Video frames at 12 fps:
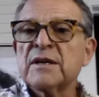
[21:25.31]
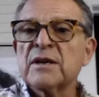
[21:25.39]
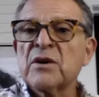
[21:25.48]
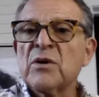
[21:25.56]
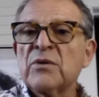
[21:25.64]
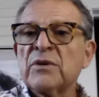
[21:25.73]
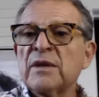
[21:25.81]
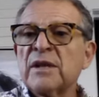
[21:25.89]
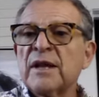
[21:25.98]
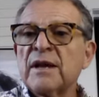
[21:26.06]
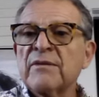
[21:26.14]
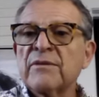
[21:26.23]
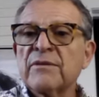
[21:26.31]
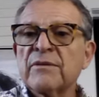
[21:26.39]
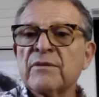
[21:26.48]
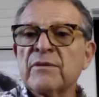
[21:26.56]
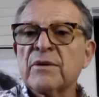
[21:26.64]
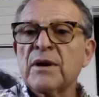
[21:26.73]
Gonalef.
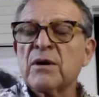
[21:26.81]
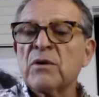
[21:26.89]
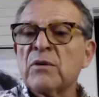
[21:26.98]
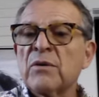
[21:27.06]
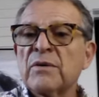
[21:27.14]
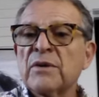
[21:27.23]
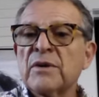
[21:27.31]
Wow.